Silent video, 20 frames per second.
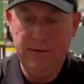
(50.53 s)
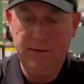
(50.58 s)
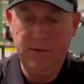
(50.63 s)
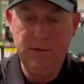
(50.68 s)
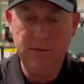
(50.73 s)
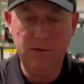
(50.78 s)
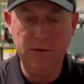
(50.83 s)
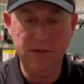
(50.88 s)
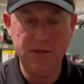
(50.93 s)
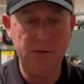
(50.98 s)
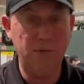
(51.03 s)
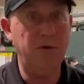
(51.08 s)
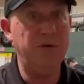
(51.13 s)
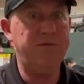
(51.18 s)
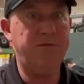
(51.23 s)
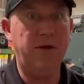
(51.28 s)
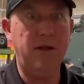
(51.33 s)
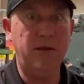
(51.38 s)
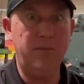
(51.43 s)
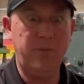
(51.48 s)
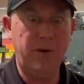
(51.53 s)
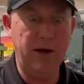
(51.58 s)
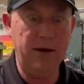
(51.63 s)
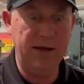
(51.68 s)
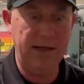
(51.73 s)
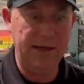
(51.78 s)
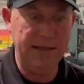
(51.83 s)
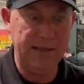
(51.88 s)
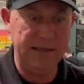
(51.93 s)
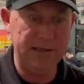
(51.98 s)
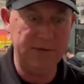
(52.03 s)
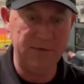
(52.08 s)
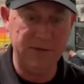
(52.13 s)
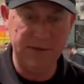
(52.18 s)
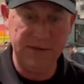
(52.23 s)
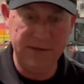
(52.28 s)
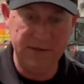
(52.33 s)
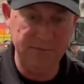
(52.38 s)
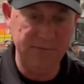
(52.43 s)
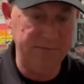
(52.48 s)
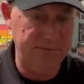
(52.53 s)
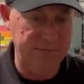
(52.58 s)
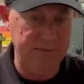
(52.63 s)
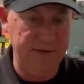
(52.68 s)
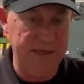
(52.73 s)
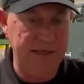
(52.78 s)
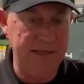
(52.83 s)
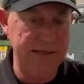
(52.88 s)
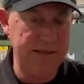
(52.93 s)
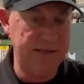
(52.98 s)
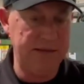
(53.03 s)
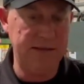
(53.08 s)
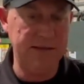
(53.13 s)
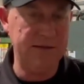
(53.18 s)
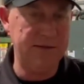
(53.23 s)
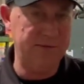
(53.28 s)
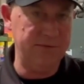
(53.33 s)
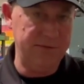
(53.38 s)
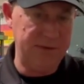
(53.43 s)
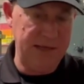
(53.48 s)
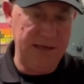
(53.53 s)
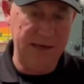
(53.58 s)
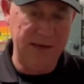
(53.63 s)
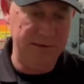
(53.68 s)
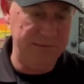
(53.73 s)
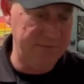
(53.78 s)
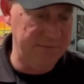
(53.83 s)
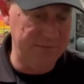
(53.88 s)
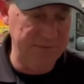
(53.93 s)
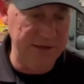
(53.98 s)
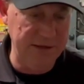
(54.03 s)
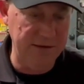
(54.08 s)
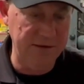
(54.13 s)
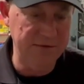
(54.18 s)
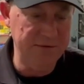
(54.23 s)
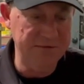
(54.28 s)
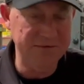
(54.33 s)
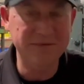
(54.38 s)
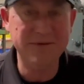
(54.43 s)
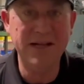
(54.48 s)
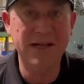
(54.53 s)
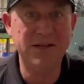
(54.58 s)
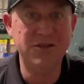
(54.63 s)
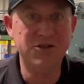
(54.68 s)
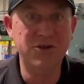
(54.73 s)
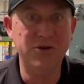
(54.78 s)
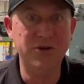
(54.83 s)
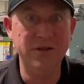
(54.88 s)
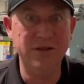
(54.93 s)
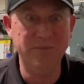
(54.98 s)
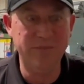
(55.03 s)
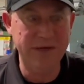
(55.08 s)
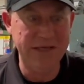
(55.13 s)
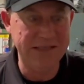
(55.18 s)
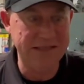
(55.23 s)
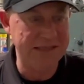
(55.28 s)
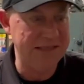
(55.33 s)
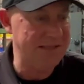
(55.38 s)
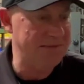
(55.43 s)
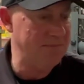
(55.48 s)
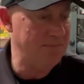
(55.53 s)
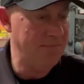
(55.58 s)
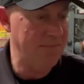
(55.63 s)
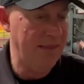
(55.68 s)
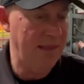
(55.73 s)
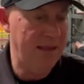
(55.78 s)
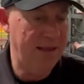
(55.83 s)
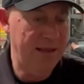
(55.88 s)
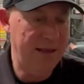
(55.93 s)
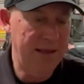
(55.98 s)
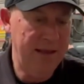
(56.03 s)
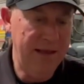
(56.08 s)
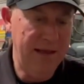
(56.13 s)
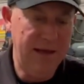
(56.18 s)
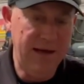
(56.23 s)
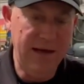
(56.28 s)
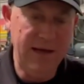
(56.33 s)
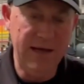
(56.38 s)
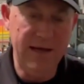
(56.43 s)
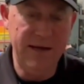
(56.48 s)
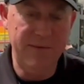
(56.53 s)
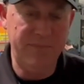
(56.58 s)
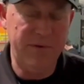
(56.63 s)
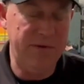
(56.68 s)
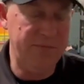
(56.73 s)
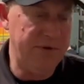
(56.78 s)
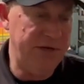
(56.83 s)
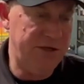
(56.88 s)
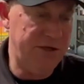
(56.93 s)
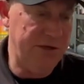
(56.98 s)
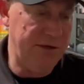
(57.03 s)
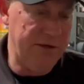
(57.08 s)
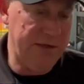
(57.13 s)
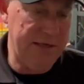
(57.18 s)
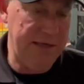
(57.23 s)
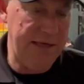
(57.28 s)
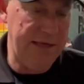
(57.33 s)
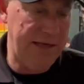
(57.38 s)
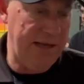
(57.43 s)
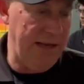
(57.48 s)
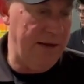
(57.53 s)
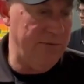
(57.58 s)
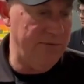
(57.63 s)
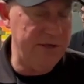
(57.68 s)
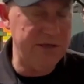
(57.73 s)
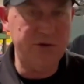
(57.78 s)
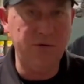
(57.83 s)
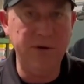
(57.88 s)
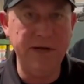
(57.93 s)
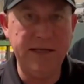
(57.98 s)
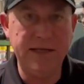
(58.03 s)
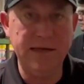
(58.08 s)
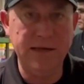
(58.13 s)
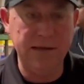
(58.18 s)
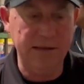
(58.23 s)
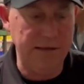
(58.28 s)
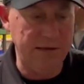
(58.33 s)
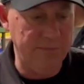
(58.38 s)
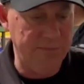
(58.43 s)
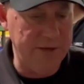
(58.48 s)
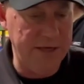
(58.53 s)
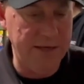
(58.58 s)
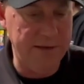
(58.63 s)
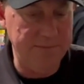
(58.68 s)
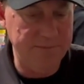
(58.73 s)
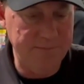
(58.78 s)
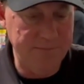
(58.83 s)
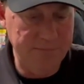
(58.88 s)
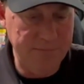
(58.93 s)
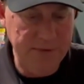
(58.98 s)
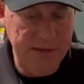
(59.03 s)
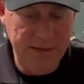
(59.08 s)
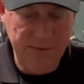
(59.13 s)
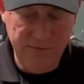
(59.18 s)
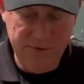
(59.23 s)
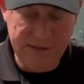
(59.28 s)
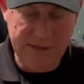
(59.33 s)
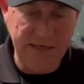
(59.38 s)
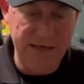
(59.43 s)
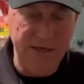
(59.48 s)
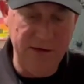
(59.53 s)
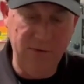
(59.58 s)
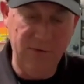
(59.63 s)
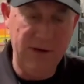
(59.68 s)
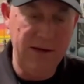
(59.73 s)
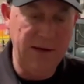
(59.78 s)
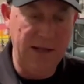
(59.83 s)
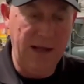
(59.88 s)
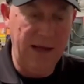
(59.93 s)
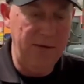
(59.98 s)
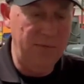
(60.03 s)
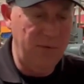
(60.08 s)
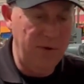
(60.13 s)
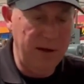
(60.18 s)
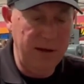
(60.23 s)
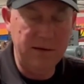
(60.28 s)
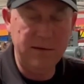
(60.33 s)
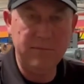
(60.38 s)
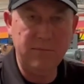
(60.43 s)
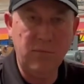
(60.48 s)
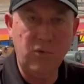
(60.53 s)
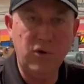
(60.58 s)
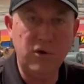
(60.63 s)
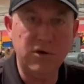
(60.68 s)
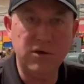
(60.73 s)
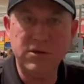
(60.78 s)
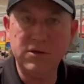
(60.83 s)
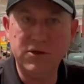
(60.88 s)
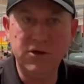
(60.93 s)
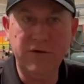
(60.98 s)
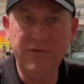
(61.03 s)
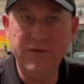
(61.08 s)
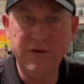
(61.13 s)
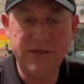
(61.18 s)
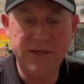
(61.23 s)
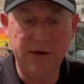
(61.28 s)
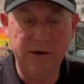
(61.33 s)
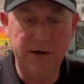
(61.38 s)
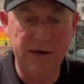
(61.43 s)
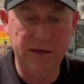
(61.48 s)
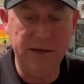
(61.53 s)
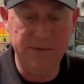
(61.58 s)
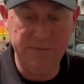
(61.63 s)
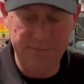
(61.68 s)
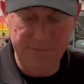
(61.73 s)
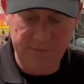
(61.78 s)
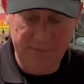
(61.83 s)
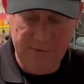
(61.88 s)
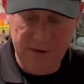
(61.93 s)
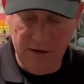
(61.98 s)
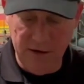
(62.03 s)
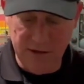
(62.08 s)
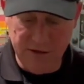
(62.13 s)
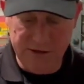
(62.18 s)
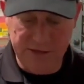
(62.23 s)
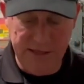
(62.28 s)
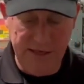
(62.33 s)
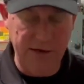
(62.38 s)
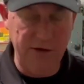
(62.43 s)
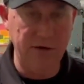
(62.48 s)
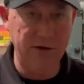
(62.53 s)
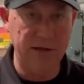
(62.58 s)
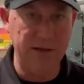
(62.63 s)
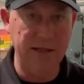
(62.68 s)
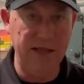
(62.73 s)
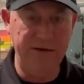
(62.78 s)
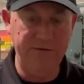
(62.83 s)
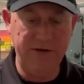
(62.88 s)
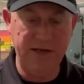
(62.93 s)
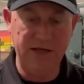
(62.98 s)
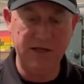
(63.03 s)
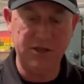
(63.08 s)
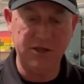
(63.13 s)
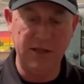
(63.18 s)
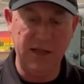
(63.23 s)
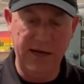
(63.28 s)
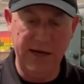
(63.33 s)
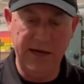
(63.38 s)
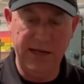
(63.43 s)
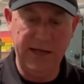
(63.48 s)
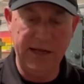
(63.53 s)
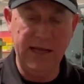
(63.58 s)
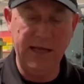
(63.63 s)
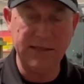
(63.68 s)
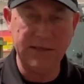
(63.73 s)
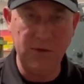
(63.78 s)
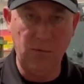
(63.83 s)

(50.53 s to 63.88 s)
course it won't fall apart like this one is, because we've got it, you know, got to show you the pieces. But we took it and we tweaked it a little bit. We said, you know what, I want more surface area. Our standard 11-inch lining has a